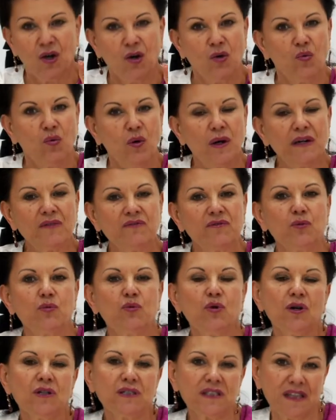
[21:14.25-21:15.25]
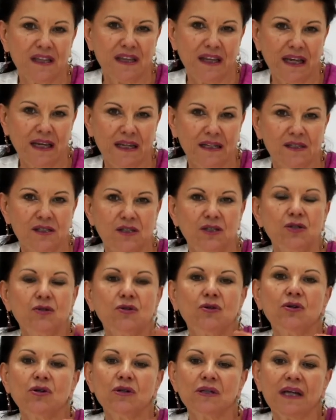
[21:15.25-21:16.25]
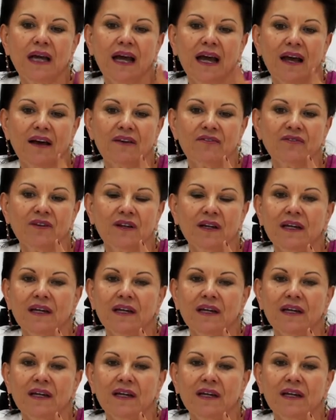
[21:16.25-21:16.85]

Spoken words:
One of the worst things you could have